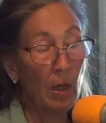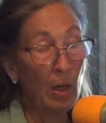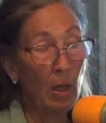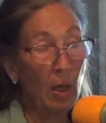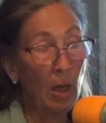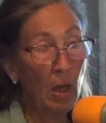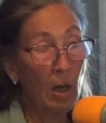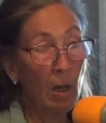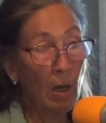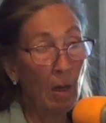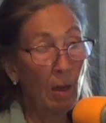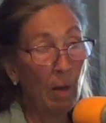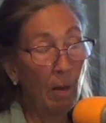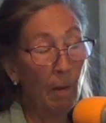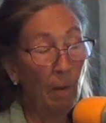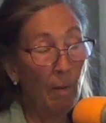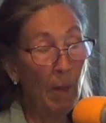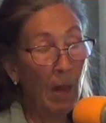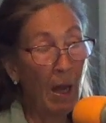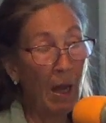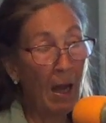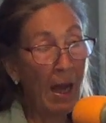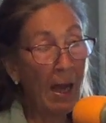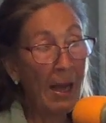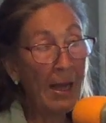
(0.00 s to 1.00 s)

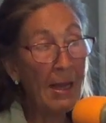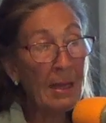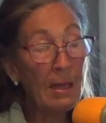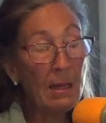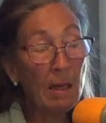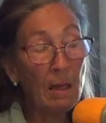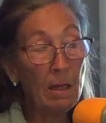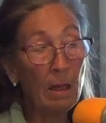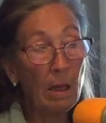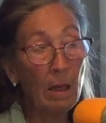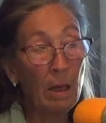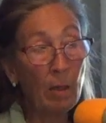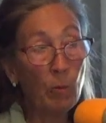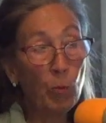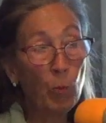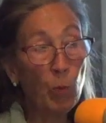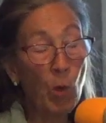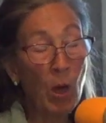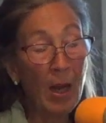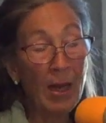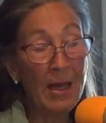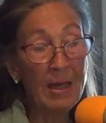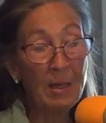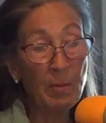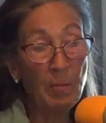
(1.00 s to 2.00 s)
I
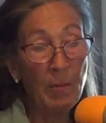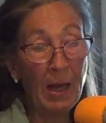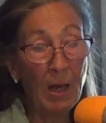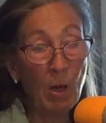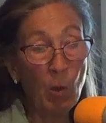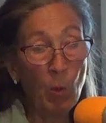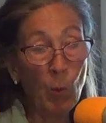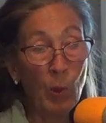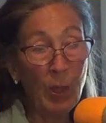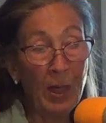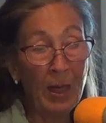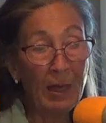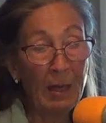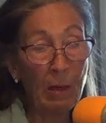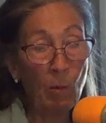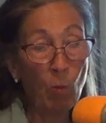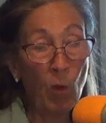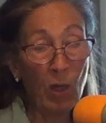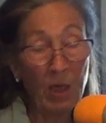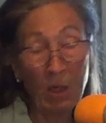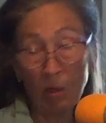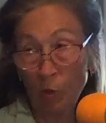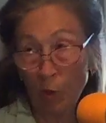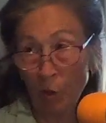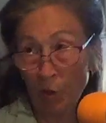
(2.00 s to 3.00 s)
write about what I
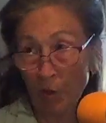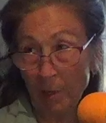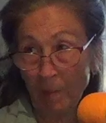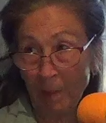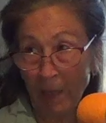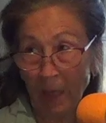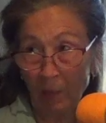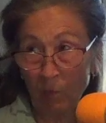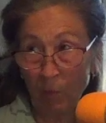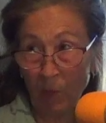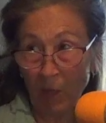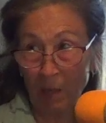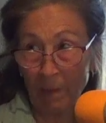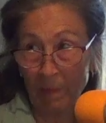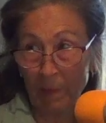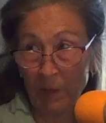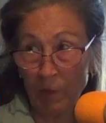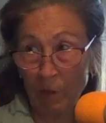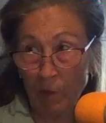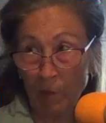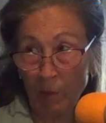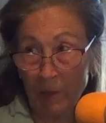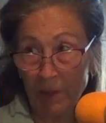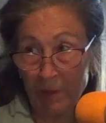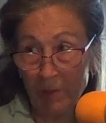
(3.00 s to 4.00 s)
want to learn about, what I'm
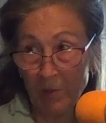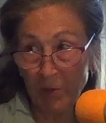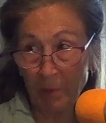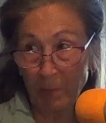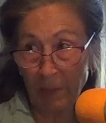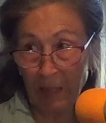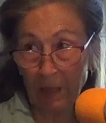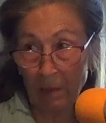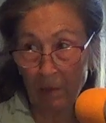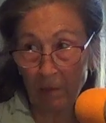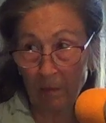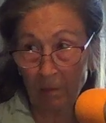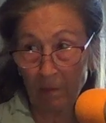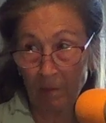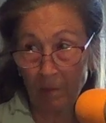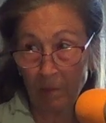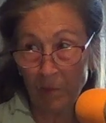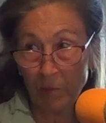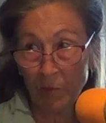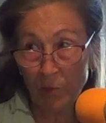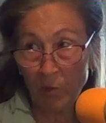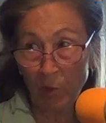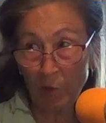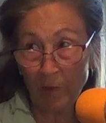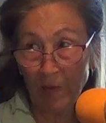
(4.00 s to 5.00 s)
curious about.
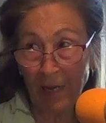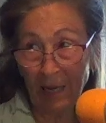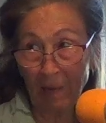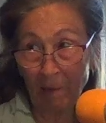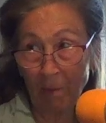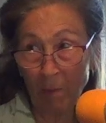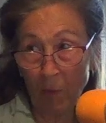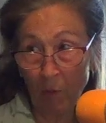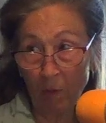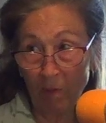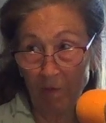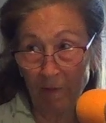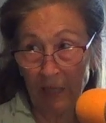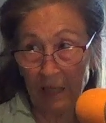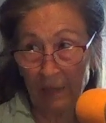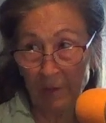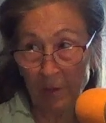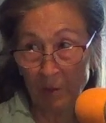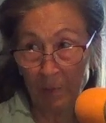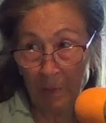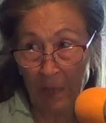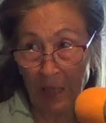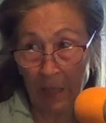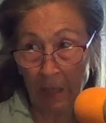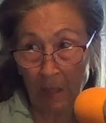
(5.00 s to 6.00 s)
So that
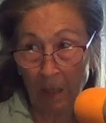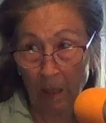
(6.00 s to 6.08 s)
motivates me.